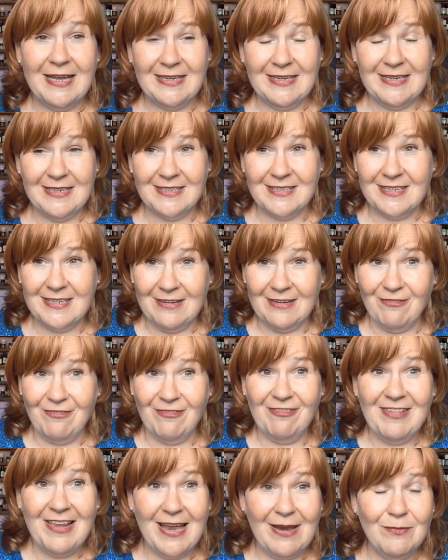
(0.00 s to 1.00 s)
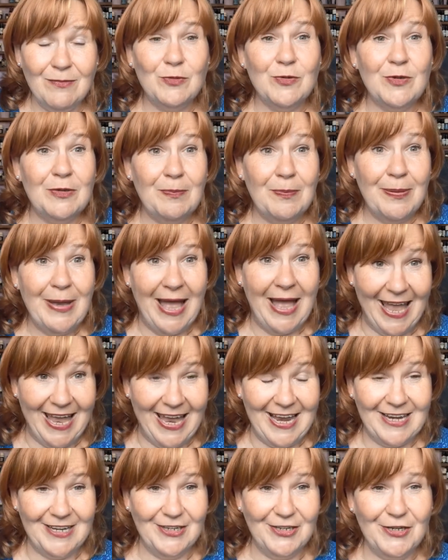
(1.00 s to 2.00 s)
and it's inflamed with
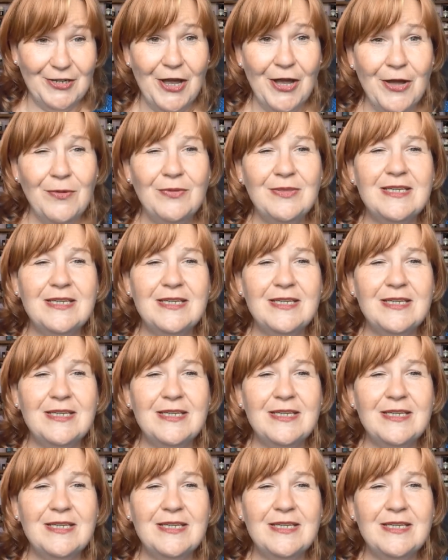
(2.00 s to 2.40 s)
pain, you know.